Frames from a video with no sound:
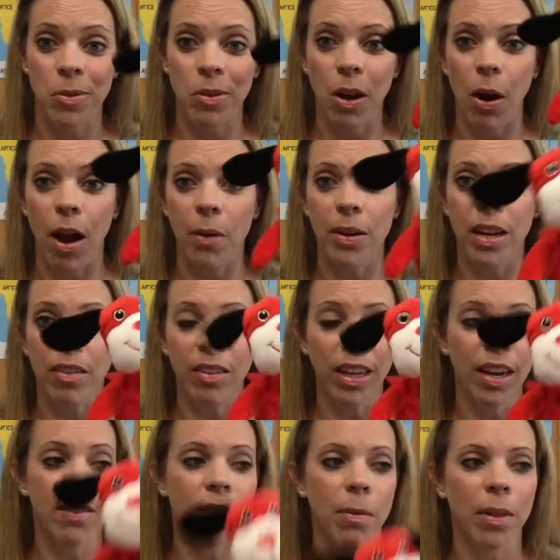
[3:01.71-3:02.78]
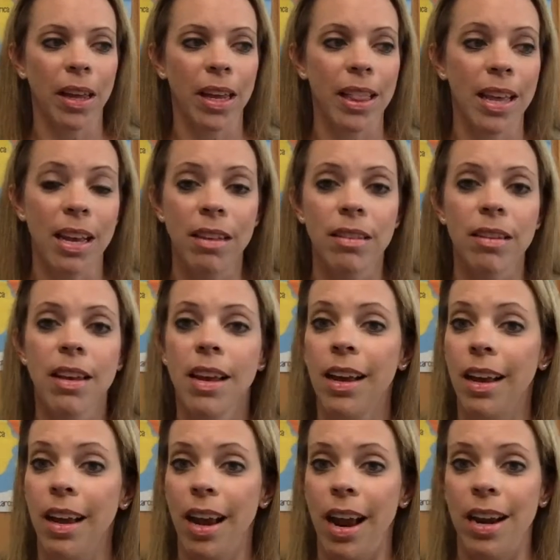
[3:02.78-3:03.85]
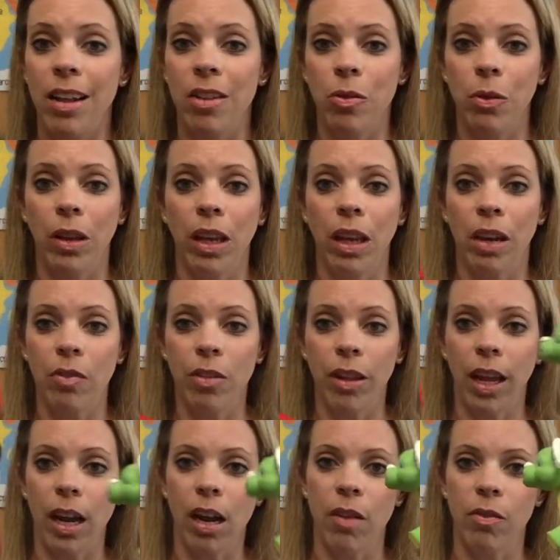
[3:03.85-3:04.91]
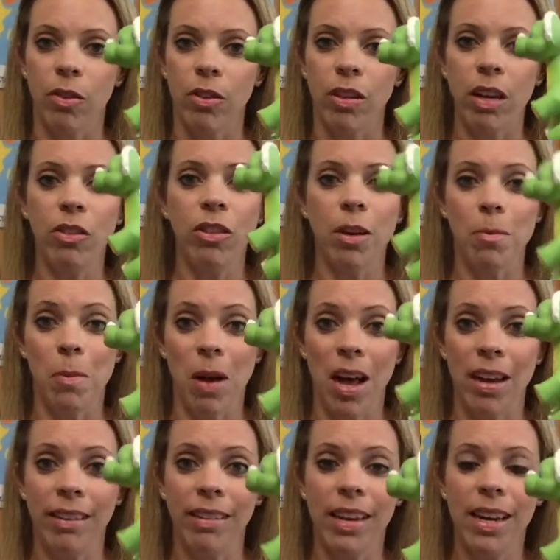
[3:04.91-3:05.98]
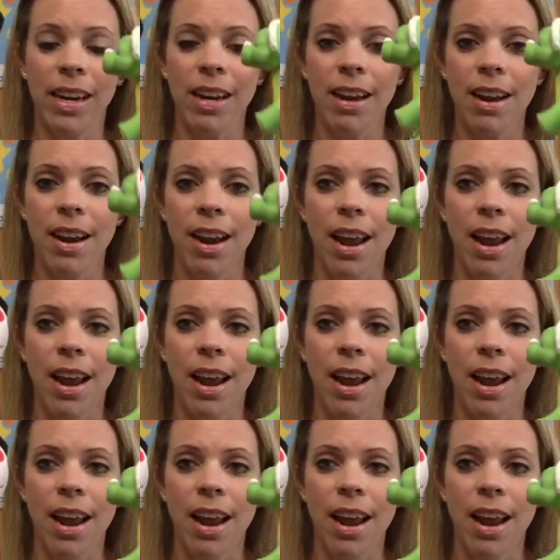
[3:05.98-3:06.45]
So I would definitely have something like this. And it's really good for like conversation modeling